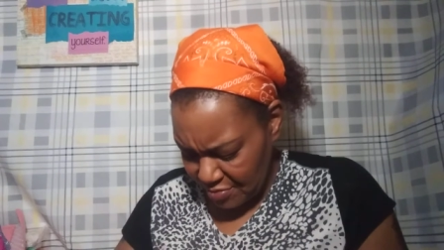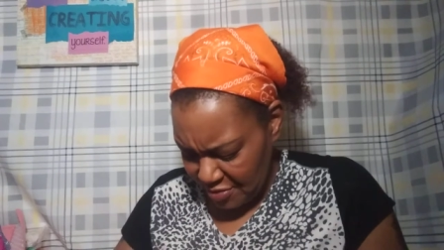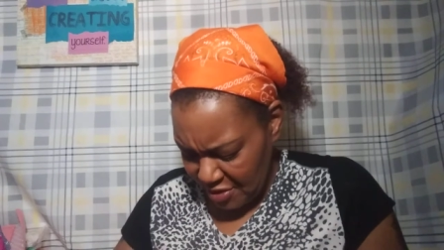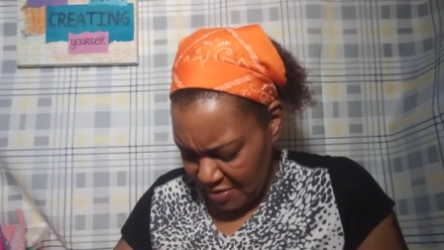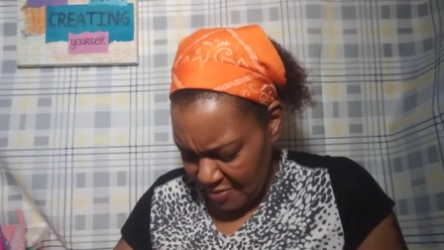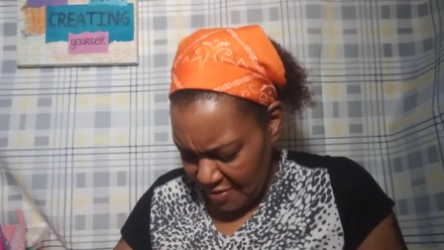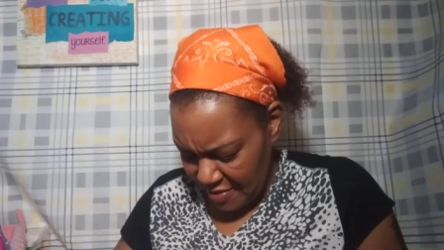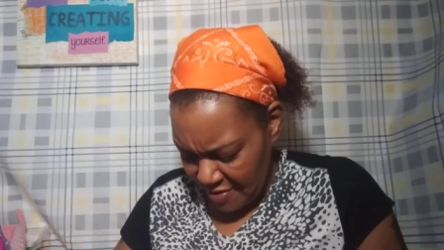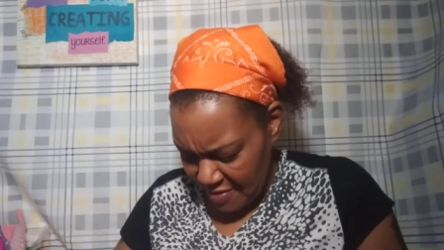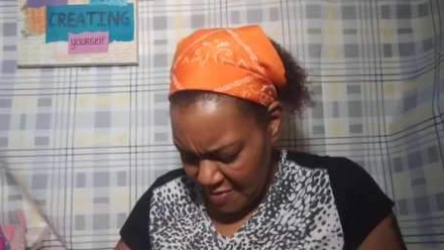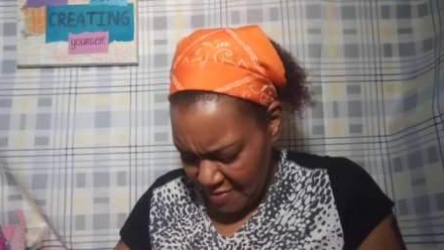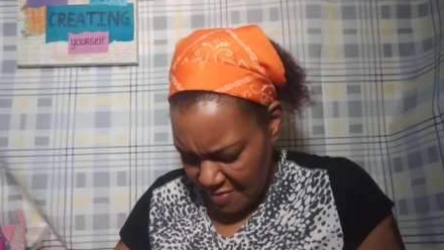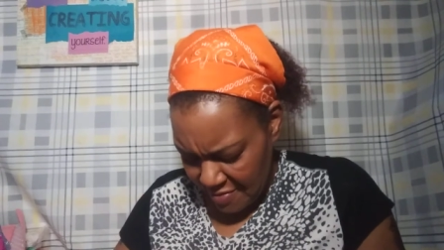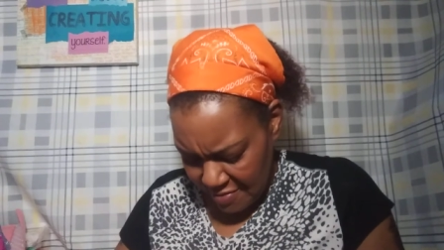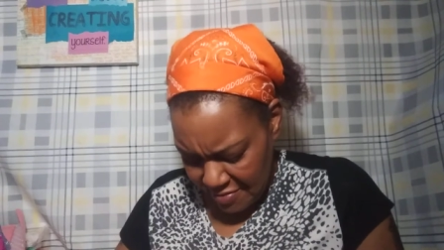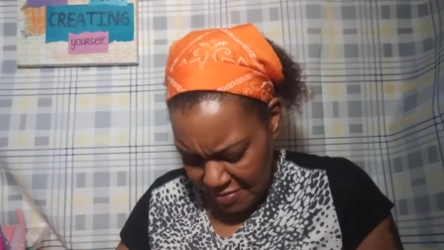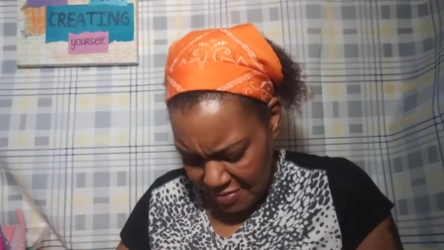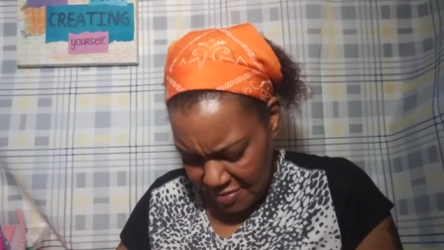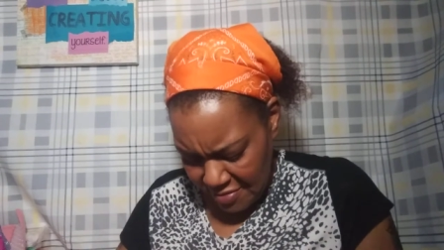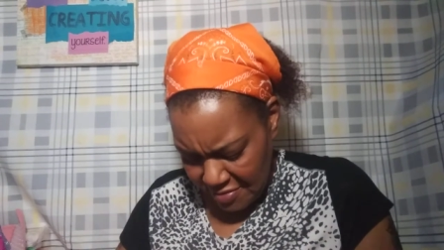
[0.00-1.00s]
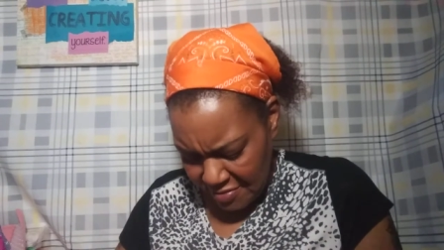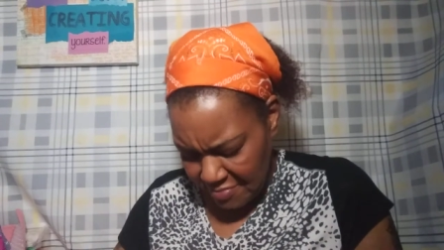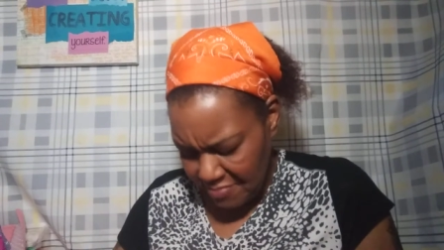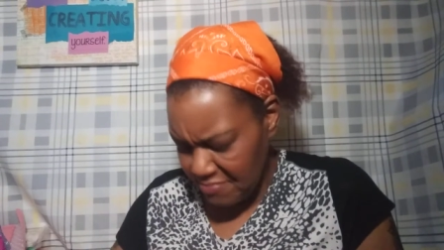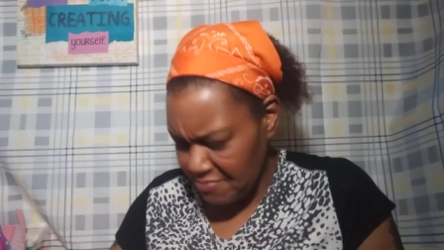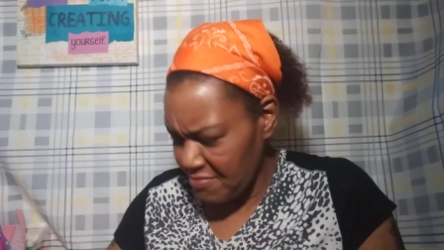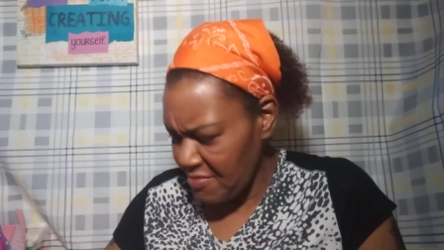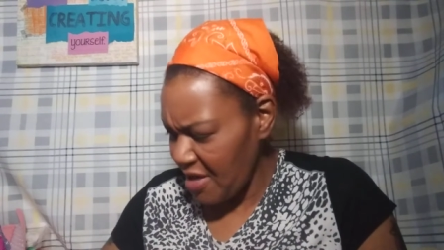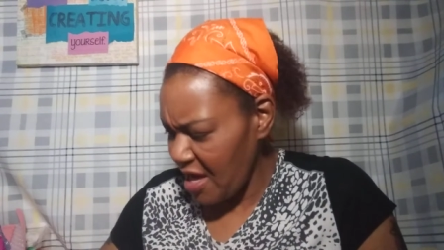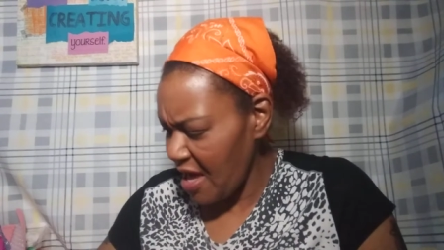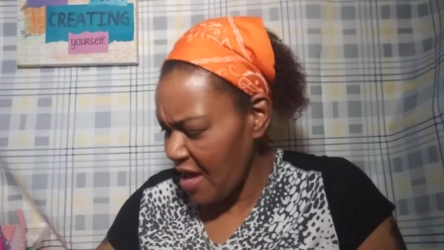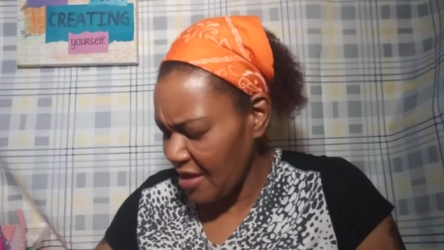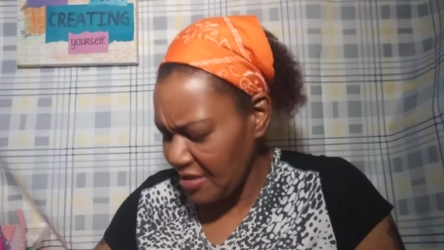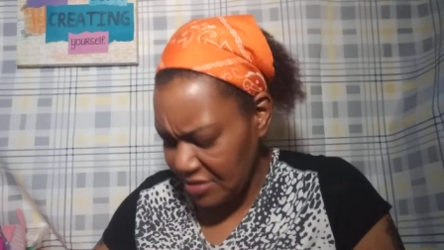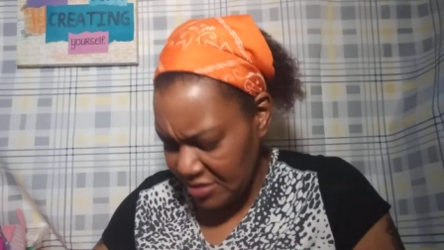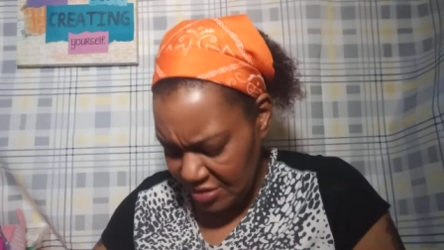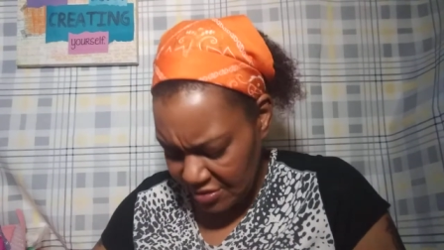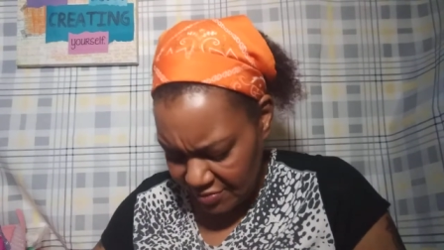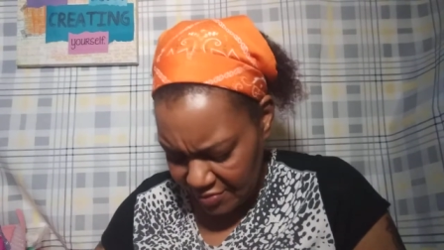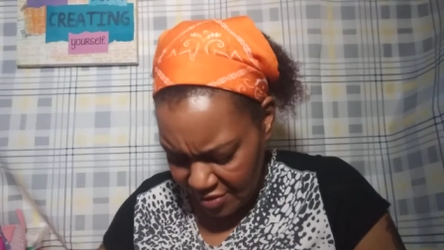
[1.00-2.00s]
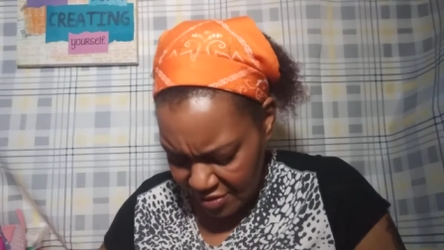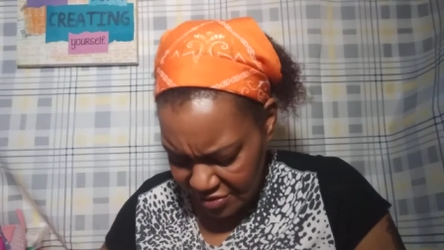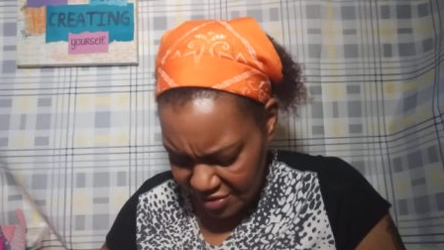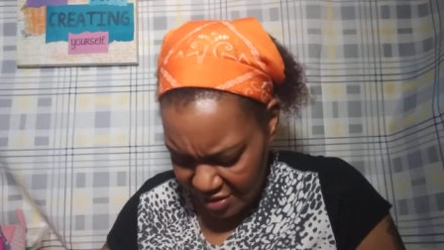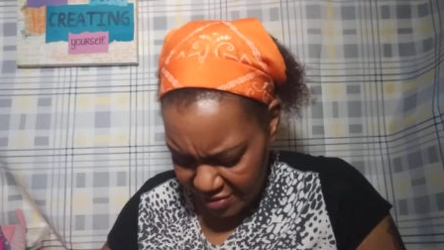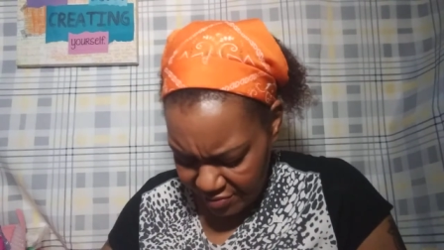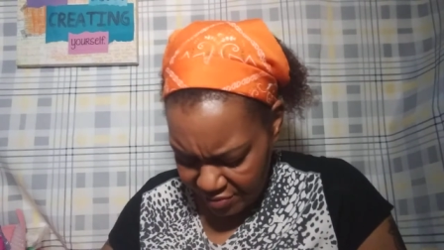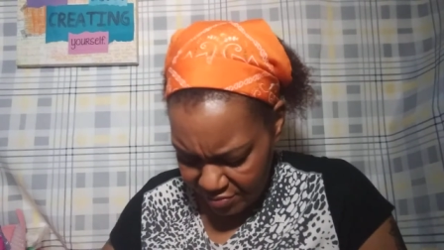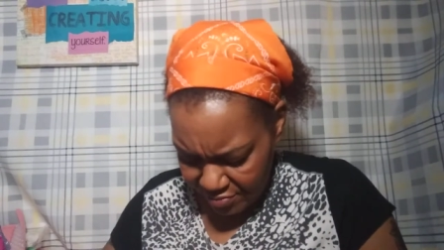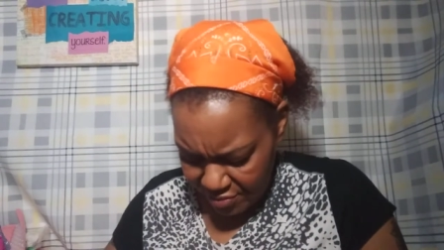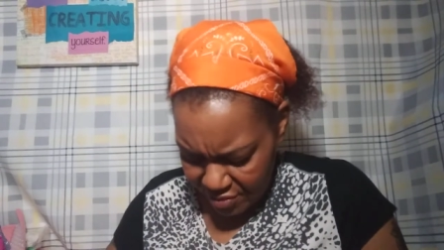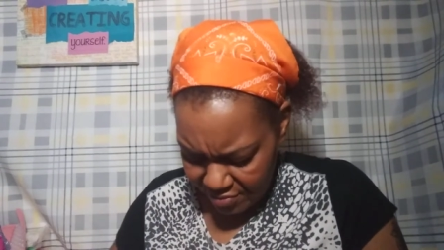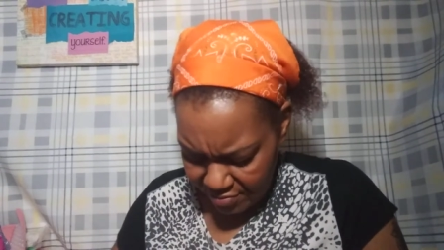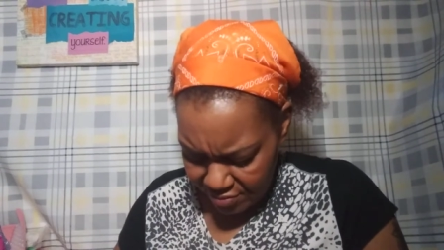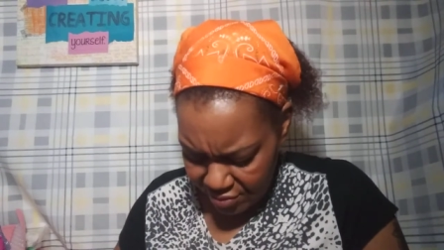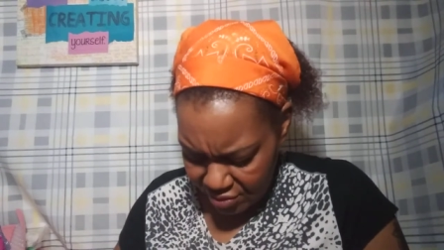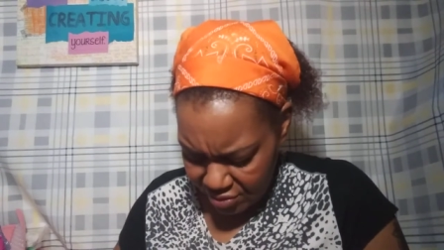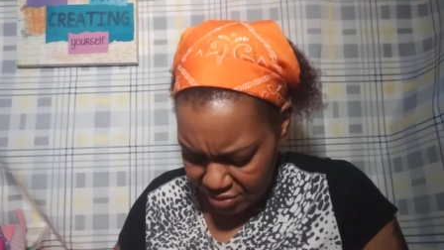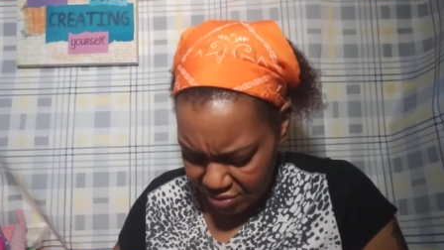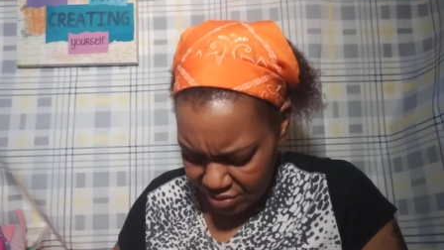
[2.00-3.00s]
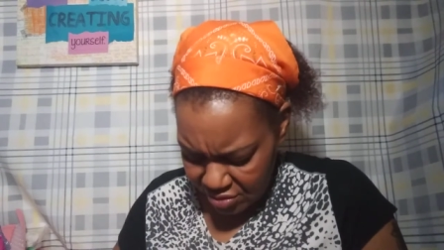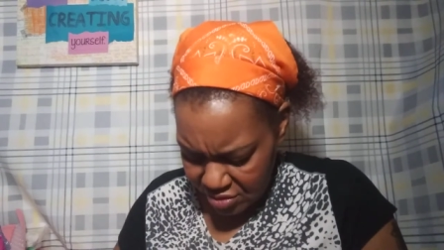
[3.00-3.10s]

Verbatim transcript: be matte, as far as I remember.